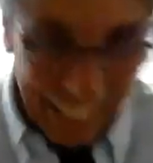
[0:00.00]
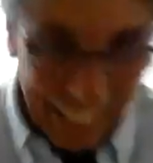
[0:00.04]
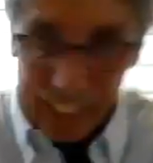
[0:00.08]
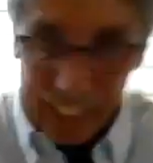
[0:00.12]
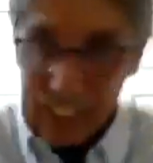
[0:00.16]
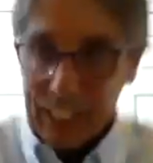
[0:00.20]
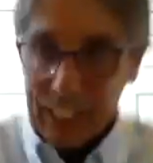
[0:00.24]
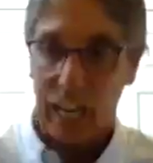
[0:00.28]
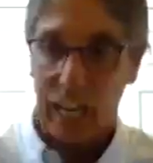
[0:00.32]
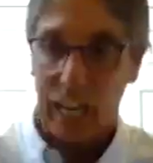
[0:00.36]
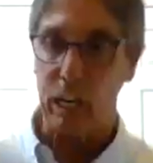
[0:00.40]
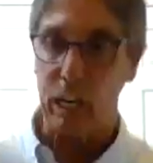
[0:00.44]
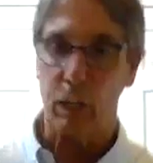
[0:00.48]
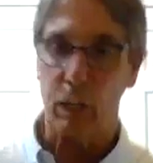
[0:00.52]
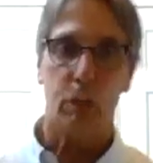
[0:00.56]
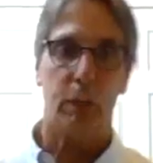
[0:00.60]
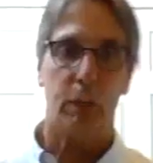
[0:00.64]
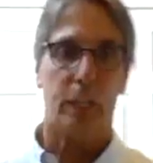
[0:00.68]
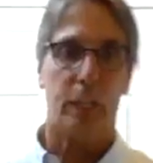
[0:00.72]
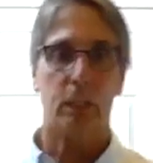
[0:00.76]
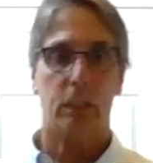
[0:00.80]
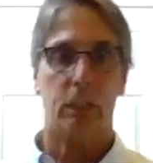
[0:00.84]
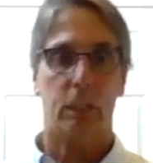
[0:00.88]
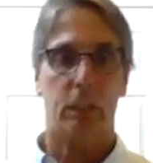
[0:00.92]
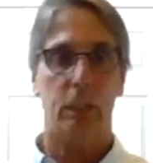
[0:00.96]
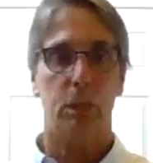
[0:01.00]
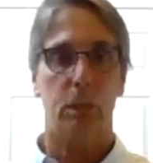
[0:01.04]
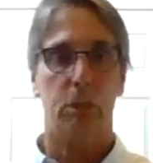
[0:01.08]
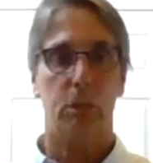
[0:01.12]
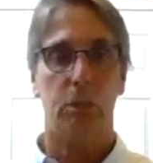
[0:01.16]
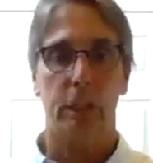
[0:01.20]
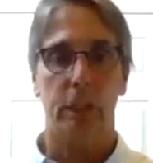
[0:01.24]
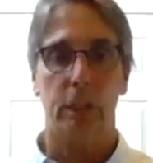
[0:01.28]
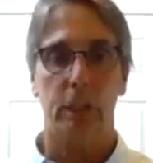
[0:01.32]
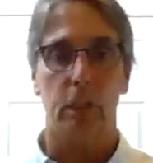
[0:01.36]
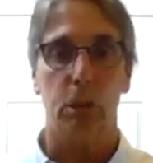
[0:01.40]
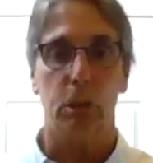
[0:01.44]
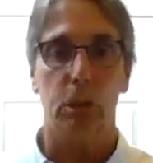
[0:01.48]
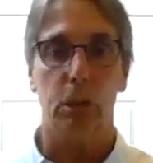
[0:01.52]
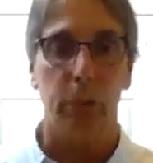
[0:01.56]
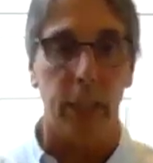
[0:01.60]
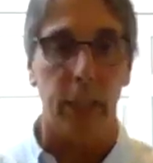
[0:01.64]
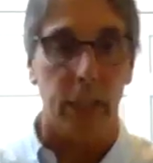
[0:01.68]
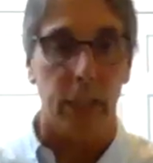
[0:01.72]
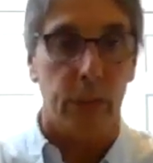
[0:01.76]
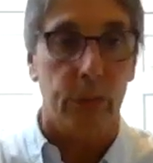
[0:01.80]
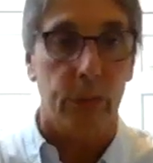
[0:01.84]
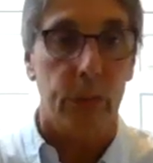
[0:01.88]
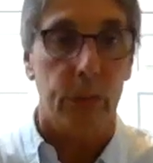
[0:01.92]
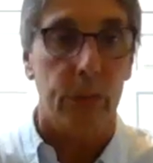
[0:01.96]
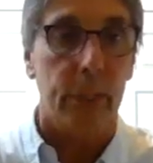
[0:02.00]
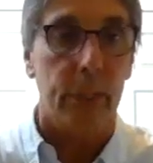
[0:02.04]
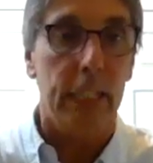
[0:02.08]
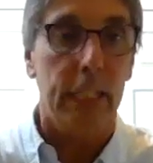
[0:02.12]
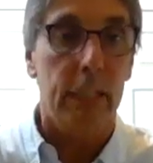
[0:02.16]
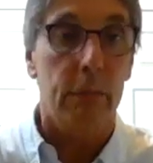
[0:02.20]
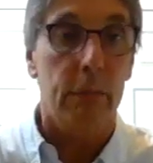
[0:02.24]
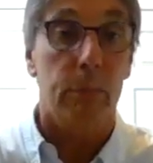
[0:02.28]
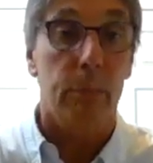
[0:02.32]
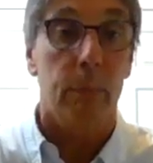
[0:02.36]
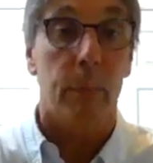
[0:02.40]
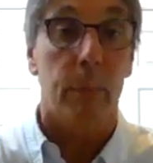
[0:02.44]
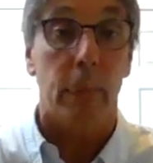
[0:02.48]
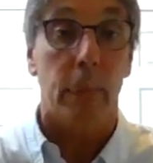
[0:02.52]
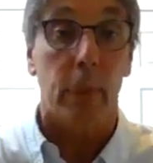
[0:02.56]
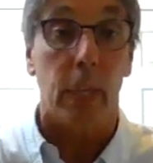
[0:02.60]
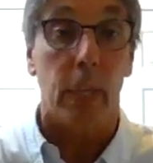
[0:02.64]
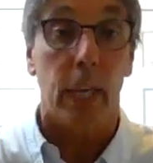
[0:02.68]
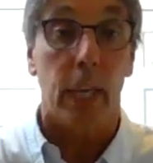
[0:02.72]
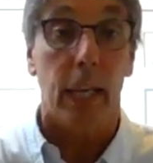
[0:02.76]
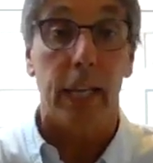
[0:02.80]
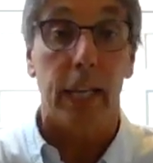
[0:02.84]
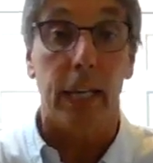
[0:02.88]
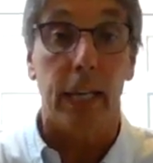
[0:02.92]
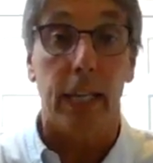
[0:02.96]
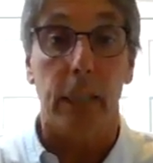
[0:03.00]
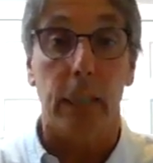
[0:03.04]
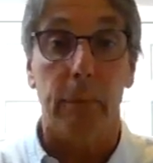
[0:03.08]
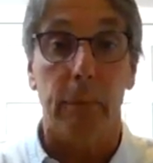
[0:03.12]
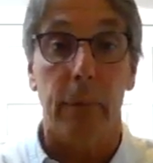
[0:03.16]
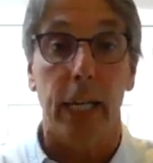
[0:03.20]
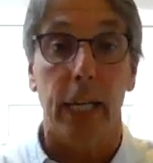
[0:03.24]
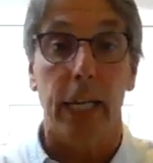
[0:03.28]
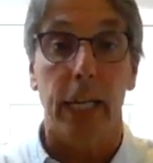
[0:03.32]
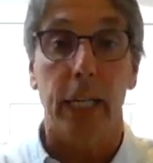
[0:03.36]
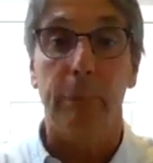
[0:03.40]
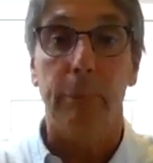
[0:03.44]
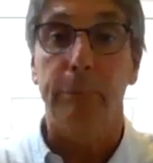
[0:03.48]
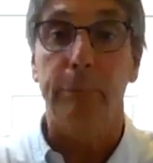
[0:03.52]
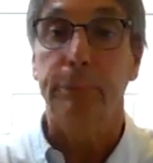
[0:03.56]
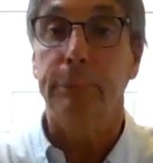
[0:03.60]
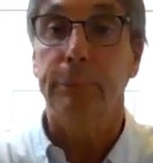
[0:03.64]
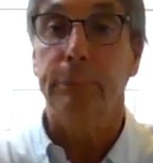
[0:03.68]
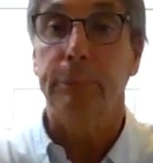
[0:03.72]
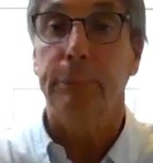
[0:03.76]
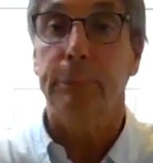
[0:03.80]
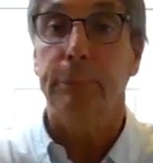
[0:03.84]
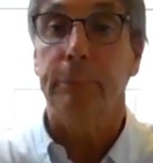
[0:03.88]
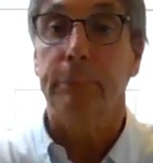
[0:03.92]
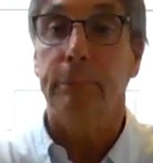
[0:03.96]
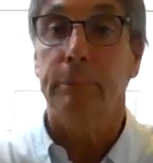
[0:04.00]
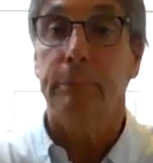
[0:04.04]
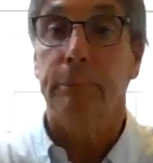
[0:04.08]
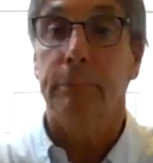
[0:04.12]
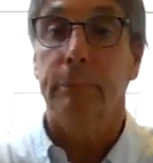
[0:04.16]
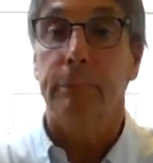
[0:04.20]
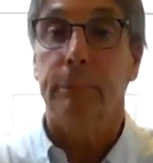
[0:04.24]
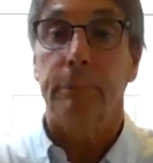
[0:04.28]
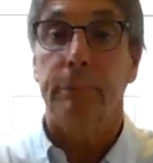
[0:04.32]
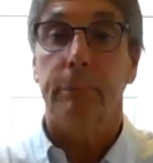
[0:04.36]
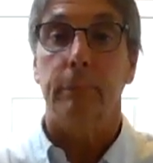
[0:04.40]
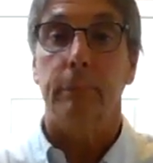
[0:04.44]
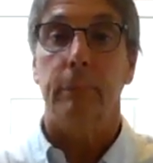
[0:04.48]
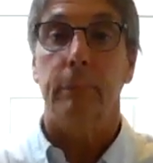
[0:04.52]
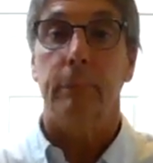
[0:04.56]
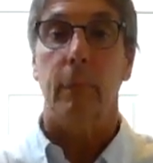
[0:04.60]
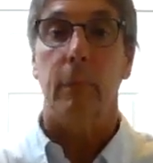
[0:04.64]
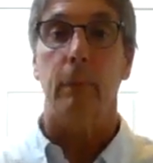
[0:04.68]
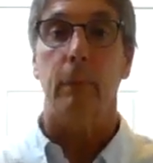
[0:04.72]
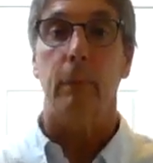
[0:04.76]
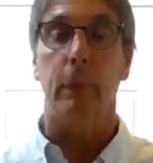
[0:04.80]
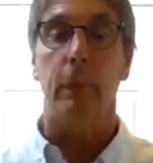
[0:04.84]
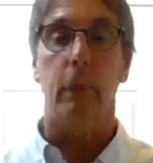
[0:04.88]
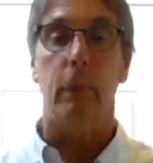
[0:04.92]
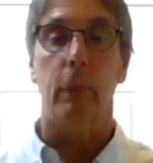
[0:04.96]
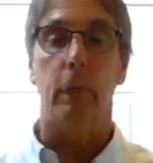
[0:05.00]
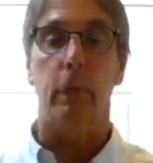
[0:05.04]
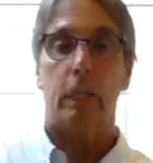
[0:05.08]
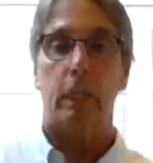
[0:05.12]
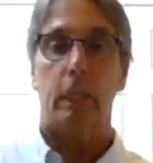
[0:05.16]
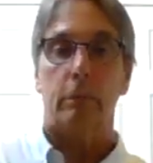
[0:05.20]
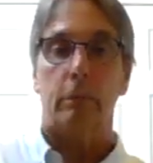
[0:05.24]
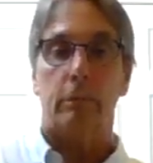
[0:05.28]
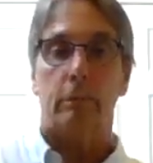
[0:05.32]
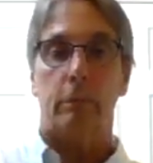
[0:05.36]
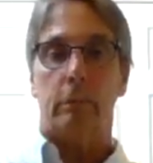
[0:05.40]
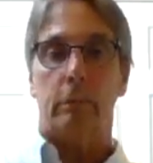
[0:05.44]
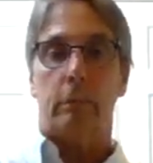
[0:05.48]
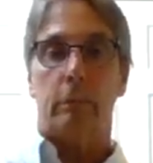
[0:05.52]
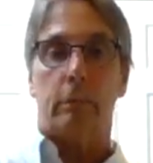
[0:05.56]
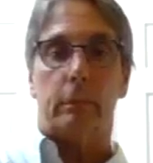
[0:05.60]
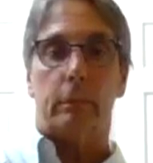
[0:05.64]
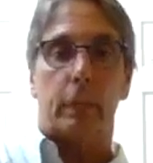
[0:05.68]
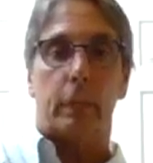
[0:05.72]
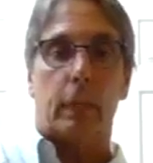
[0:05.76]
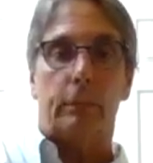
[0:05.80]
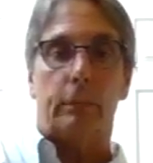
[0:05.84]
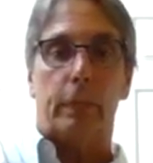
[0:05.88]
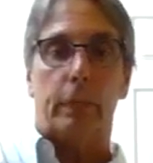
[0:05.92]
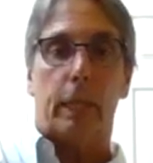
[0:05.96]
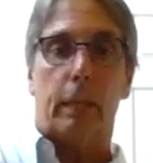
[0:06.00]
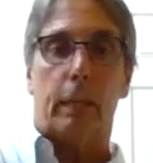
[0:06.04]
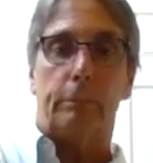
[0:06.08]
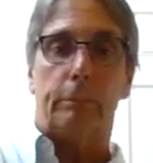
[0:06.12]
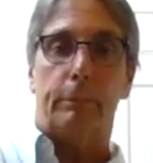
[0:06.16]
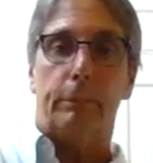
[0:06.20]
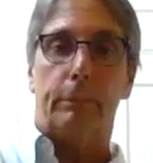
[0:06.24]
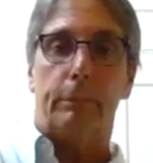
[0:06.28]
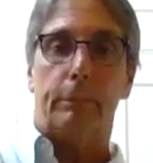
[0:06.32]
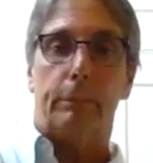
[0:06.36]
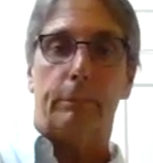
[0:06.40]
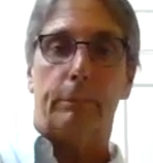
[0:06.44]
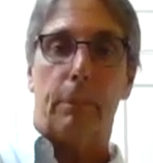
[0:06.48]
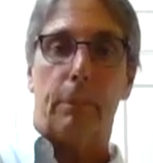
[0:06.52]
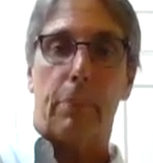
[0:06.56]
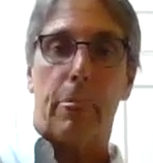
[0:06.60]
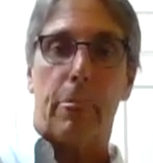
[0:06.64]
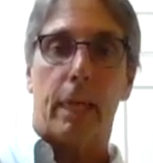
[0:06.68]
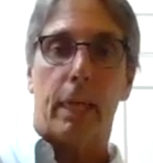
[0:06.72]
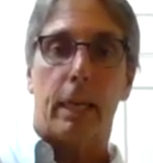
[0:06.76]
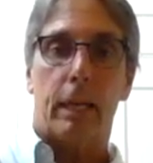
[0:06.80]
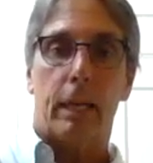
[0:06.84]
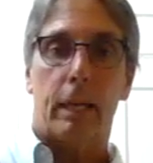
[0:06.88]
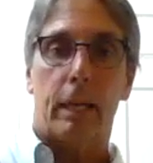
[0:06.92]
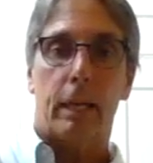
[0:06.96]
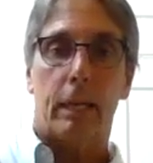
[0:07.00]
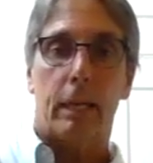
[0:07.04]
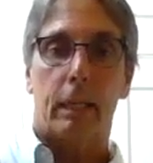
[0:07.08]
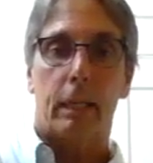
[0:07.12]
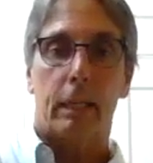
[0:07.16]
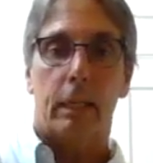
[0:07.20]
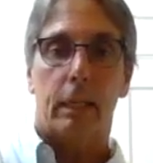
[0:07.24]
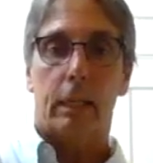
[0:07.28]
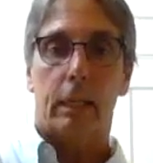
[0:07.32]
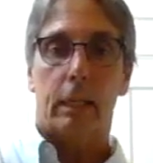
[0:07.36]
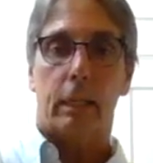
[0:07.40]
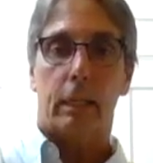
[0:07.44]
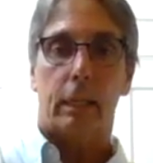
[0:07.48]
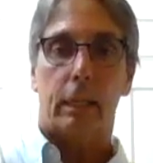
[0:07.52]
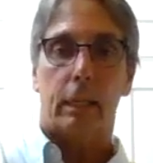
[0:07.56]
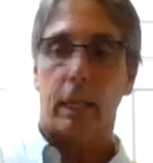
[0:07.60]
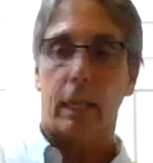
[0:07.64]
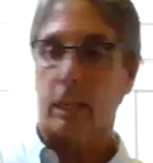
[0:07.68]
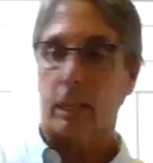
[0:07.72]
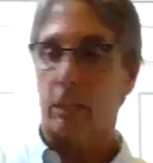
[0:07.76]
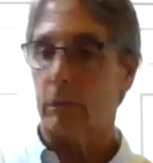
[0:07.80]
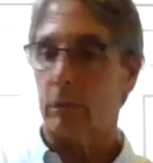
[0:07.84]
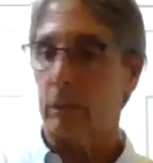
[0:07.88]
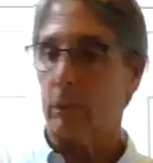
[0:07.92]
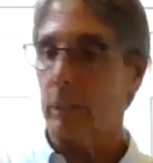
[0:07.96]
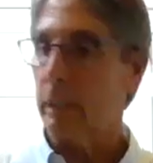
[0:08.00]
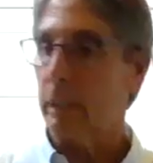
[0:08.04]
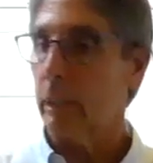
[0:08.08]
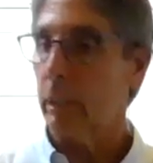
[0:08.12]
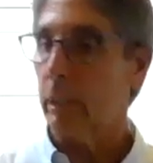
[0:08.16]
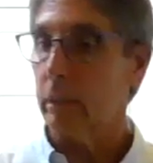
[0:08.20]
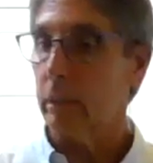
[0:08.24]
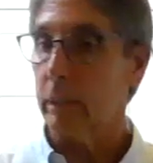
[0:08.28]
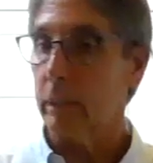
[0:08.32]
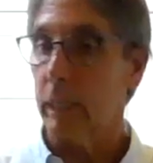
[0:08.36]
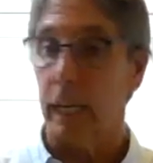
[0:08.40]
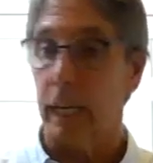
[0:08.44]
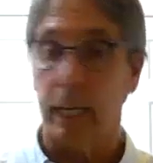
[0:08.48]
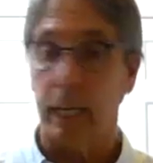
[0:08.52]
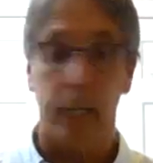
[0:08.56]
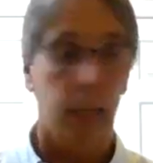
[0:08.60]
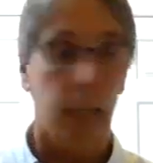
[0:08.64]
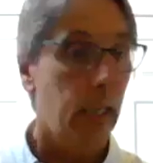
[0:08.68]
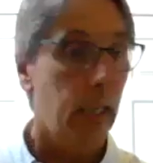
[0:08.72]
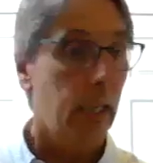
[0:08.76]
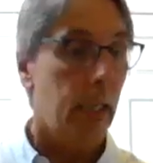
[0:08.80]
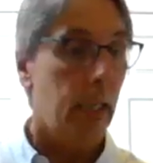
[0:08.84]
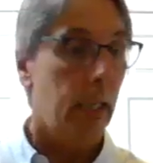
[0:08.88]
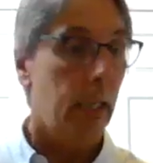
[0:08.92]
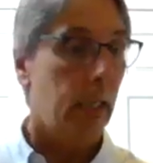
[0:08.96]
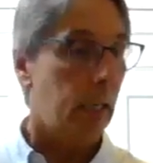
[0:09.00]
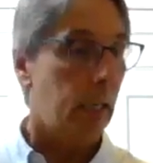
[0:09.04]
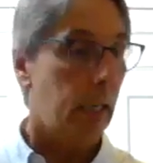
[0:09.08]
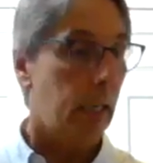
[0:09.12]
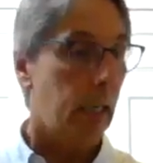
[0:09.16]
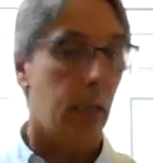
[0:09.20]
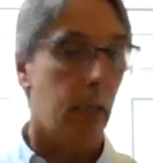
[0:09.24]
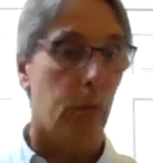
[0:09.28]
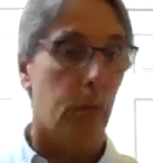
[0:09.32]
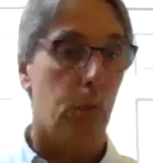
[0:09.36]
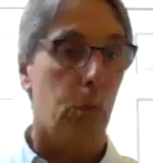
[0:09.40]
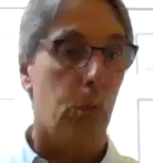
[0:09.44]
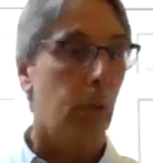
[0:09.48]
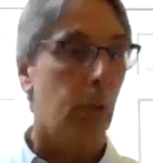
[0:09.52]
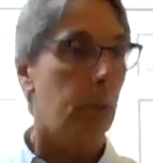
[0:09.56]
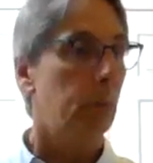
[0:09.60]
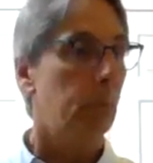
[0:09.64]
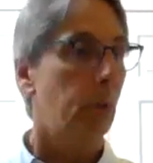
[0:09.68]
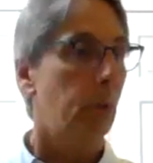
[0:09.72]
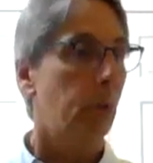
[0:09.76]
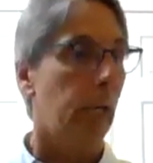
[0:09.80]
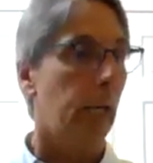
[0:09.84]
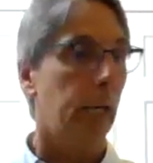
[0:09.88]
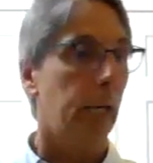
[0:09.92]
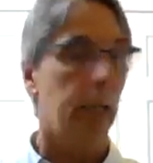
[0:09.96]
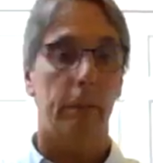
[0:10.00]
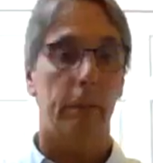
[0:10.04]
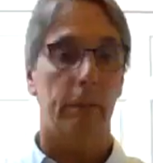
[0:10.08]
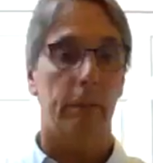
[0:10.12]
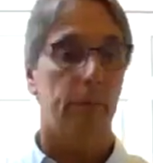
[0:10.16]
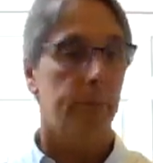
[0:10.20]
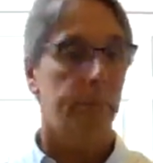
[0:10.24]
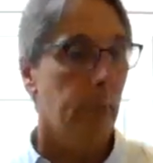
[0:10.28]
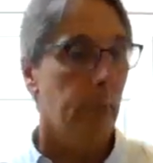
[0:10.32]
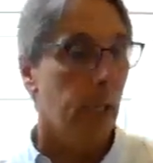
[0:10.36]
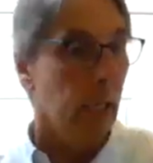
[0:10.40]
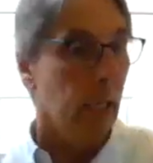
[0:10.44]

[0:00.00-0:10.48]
Okay, questions with the twist? Anybody? We all good? Thumbs up? Excellent. Okay. One more.